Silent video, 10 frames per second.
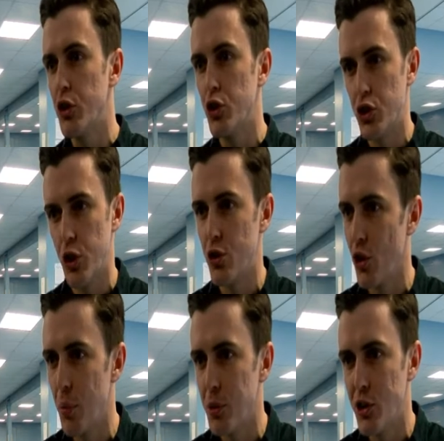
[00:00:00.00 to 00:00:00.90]
good
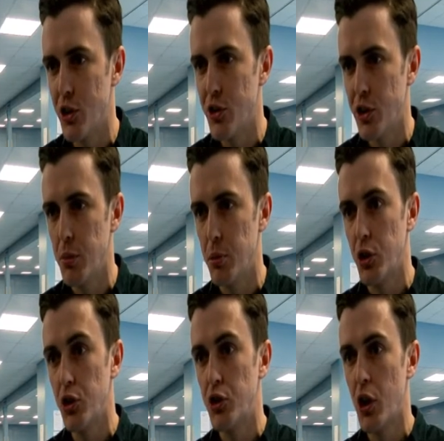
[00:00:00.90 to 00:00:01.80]
social opportunity
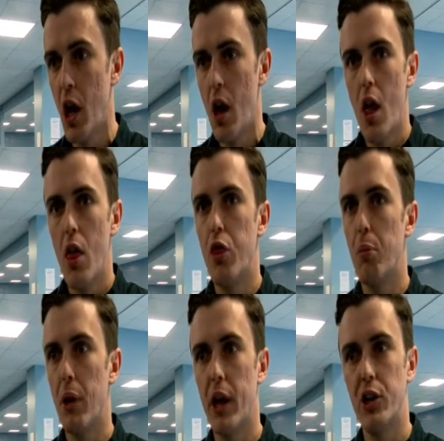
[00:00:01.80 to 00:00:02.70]
because
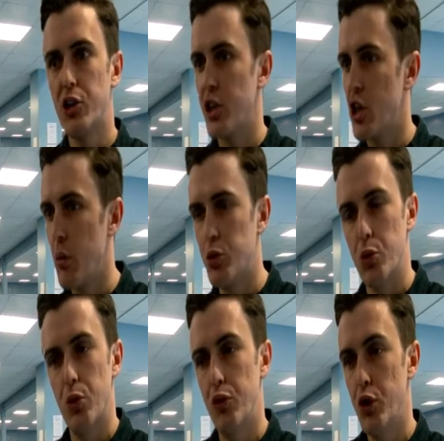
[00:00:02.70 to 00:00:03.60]
the players, they come
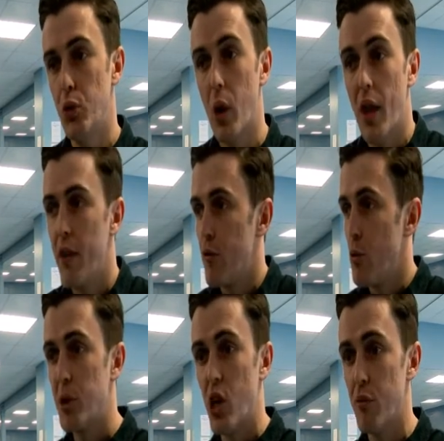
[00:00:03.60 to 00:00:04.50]
to a few and they've
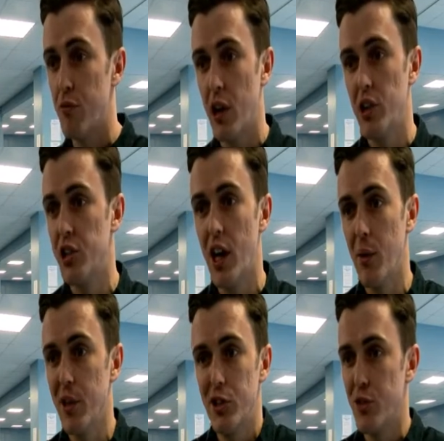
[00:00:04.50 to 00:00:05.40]
all become friends
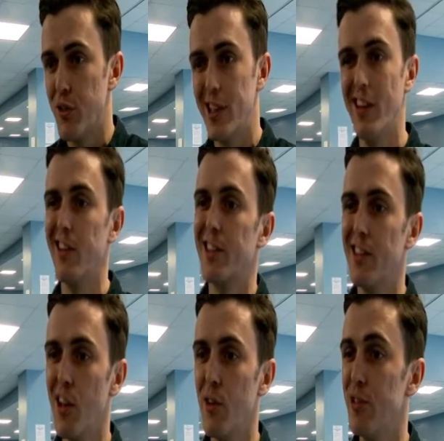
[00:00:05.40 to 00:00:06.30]
now. And it's a really like
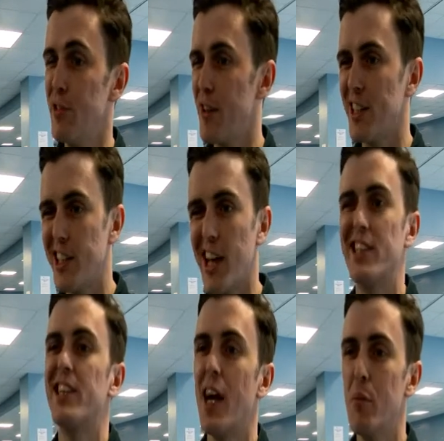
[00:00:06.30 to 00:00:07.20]
lively,
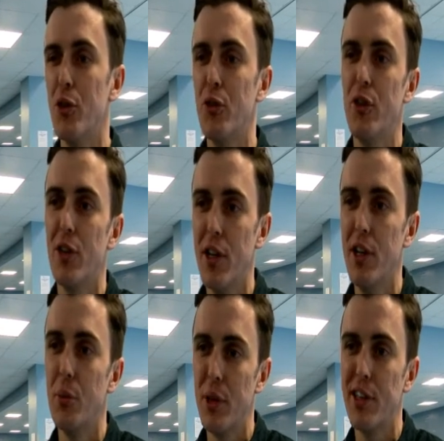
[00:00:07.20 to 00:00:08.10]
fantastic atmosphere
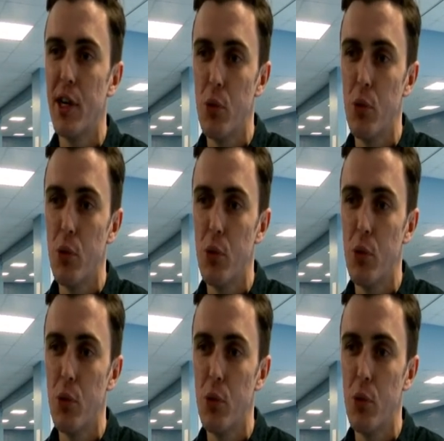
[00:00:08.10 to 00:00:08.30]
in the weekday